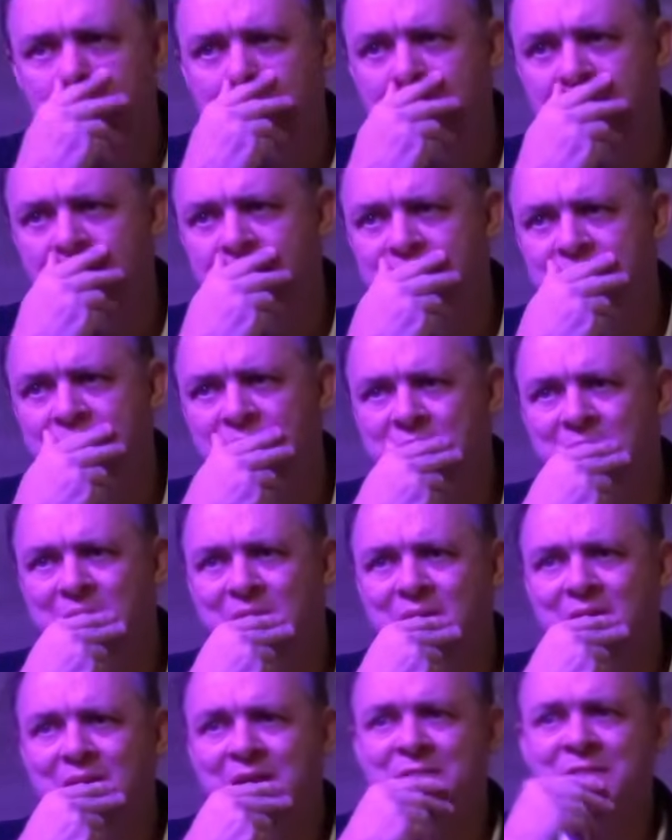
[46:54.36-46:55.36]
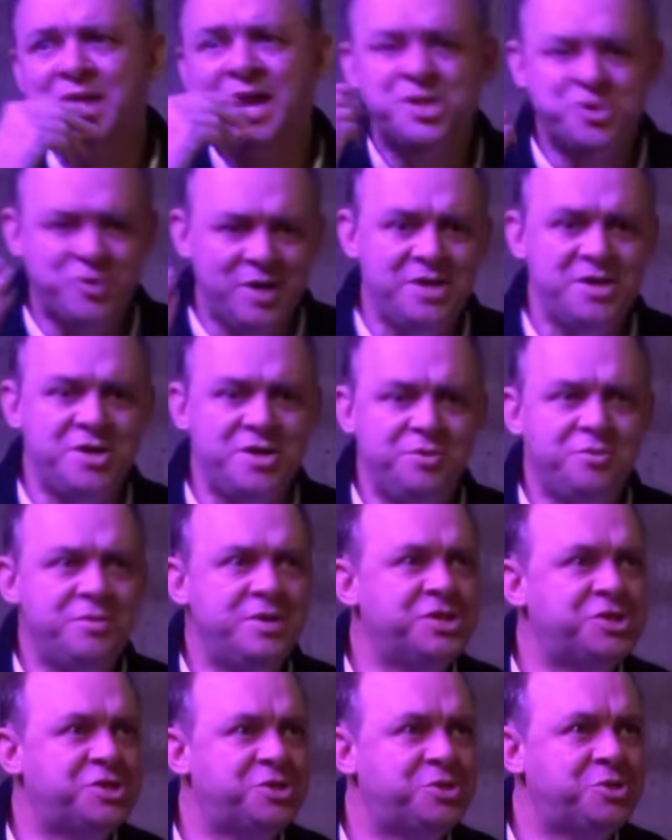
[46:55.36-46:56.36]
Um, and then I tried to do
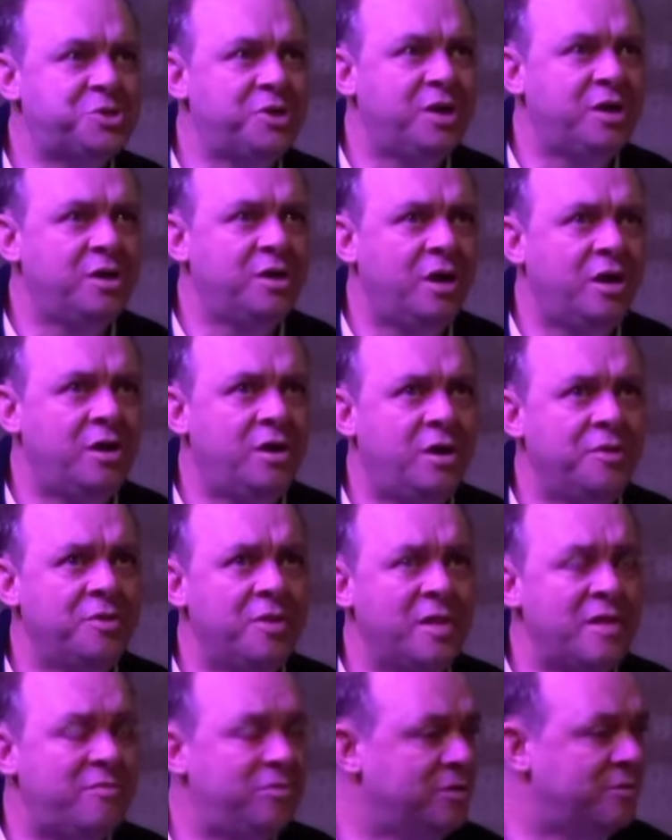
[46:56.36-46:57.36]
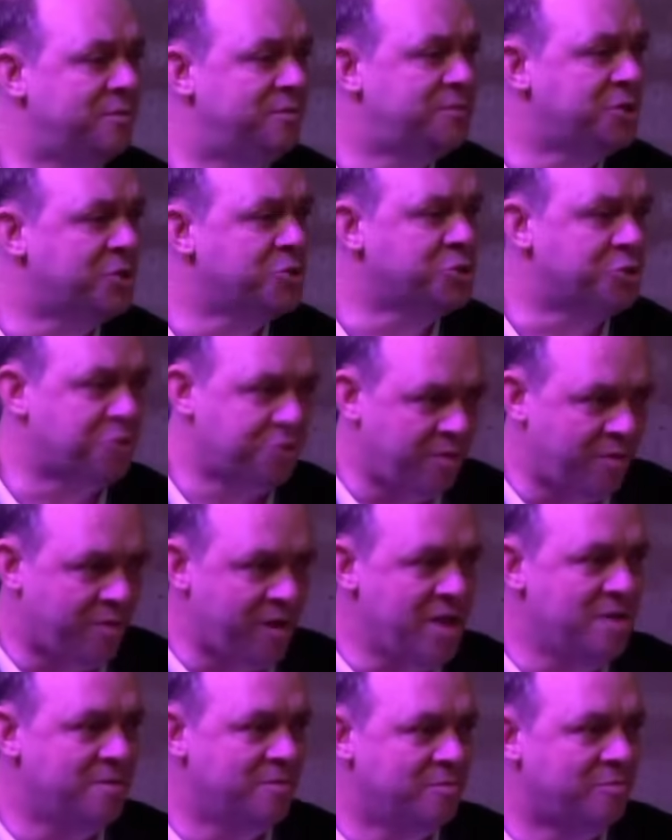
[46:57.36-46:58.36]
this on the level of social
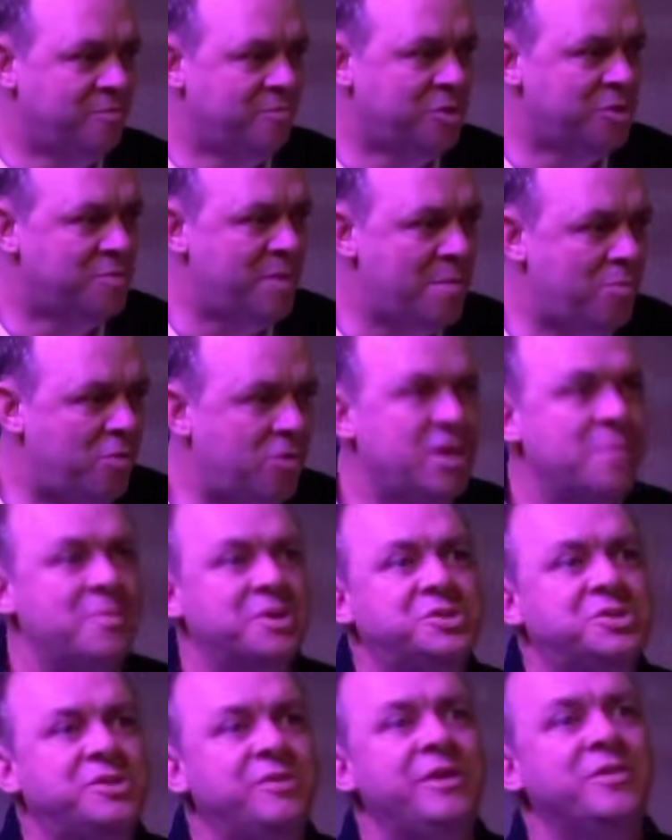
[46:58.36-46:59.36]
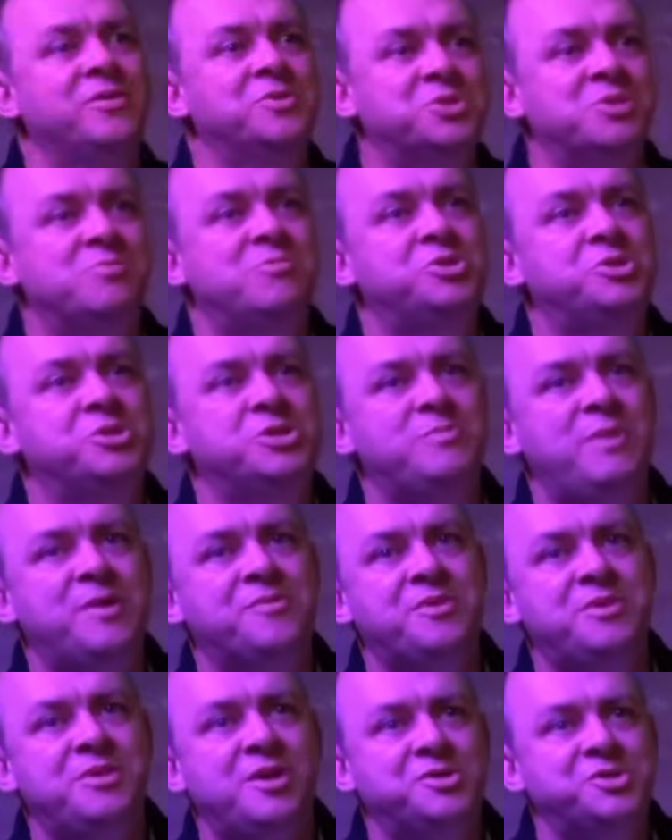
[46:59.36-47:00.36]
theory with my book Immaterialism, which is
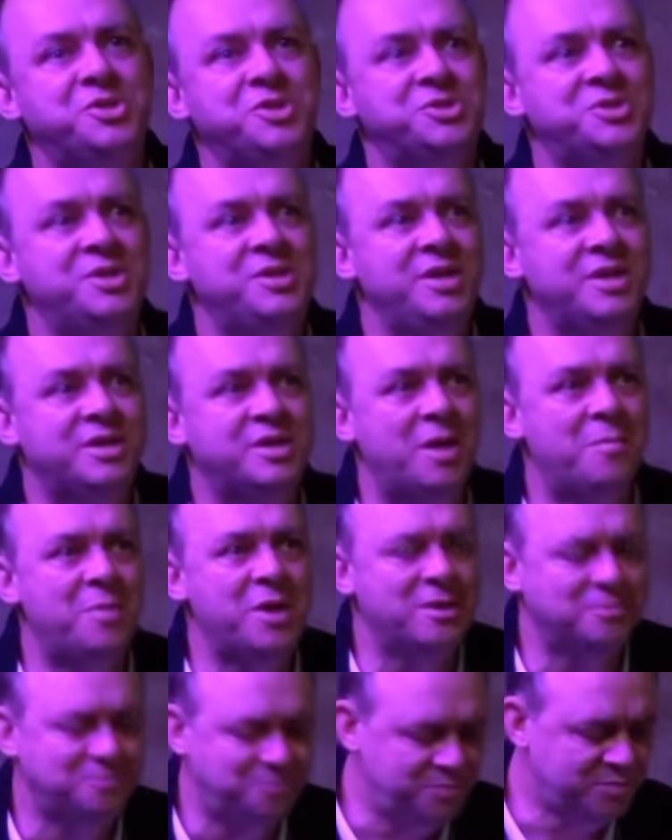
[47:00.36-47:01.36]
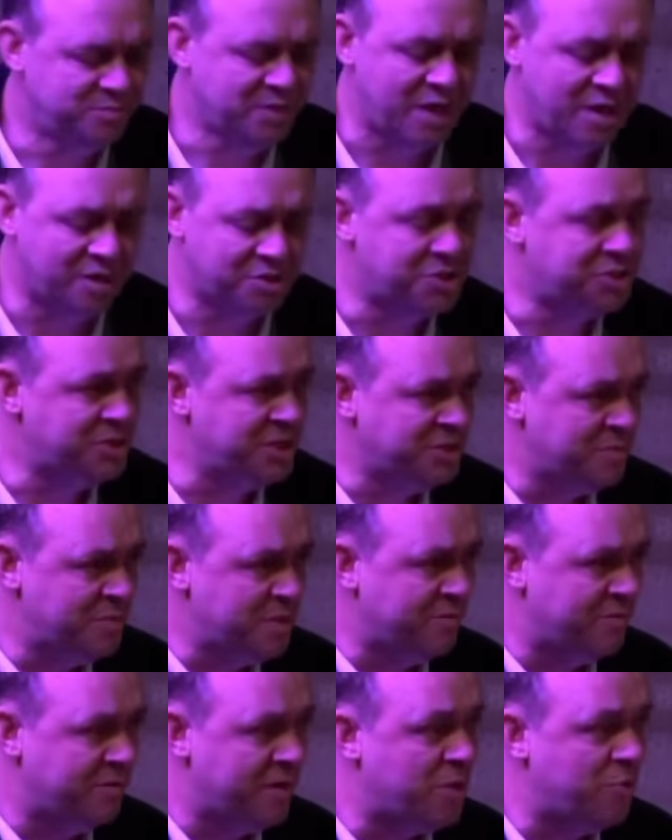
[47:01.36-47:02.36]
about the Dutch East India Company. And I'll just say
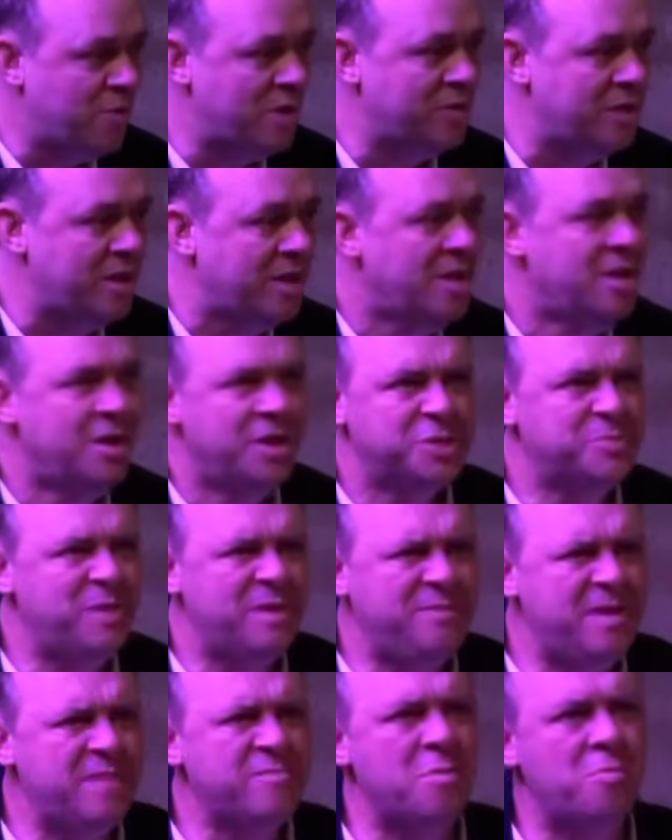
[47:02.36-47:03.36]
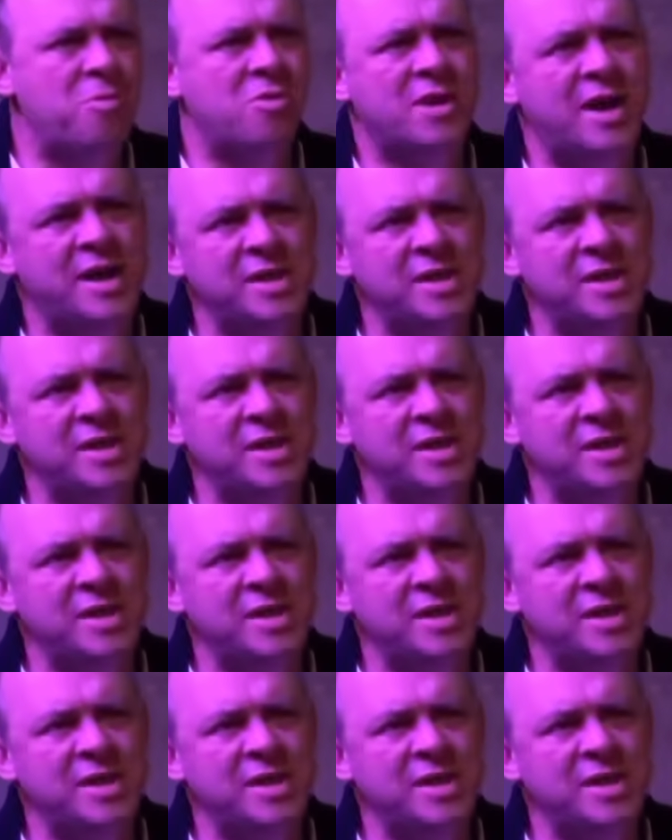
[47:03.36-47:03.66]
something very quickly. It's my favorite book.